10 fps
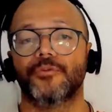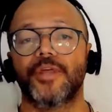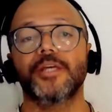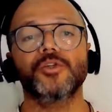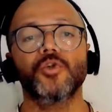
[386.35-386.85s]

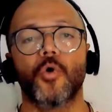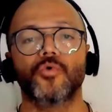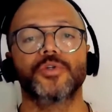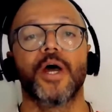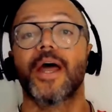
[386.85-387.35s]
These
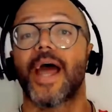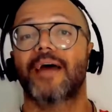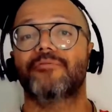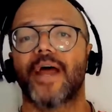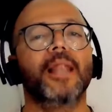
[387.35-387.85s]
nodes
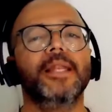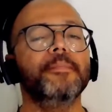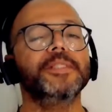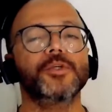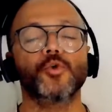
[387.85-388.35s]
have a limited